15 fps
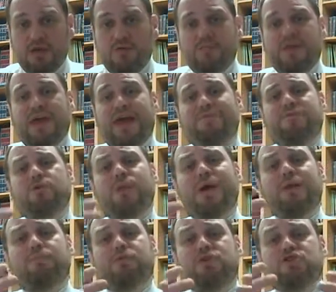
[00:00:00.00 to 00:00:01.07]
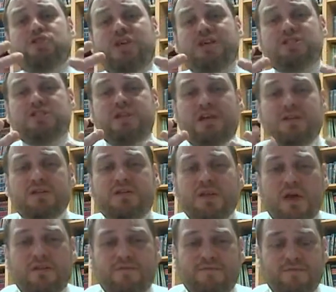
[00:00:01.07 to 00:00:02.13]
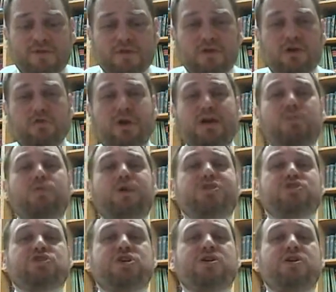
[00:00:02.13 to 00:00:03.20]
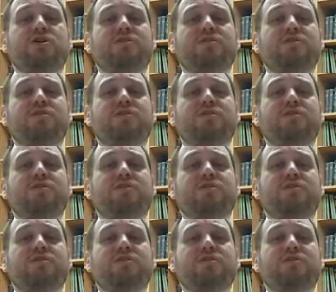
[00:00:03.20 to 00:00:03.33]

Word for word: but they have a great appreciation and love for Torah and wish